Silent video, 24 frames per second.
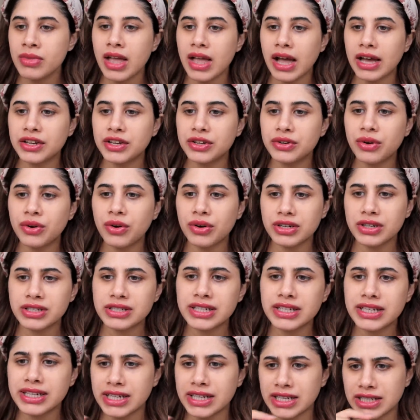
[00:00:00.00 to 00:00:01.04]
And you know,
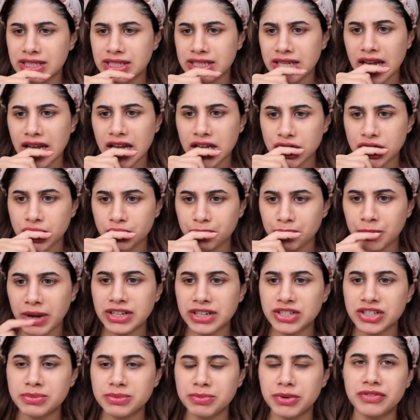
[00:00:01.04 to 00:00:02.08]
honestly, it is nice. I just